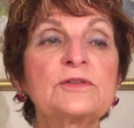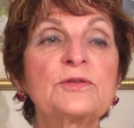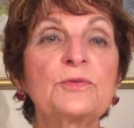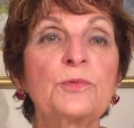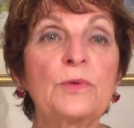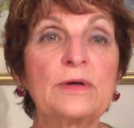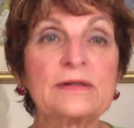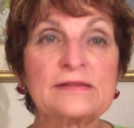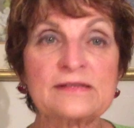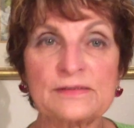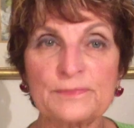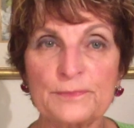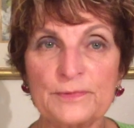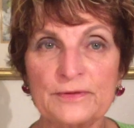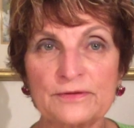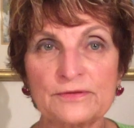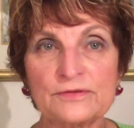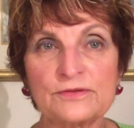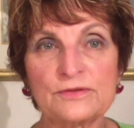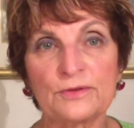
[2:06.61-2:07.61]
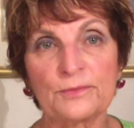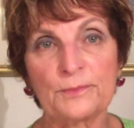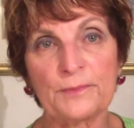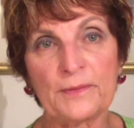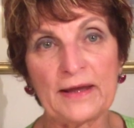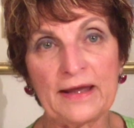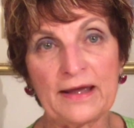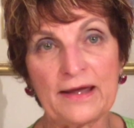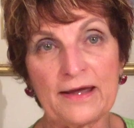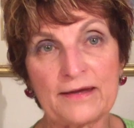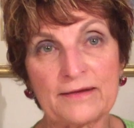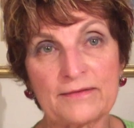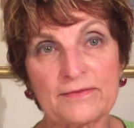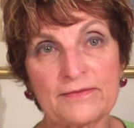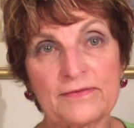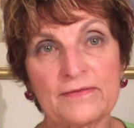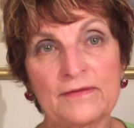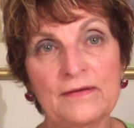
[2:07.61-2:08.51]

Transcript: to a spiritual path.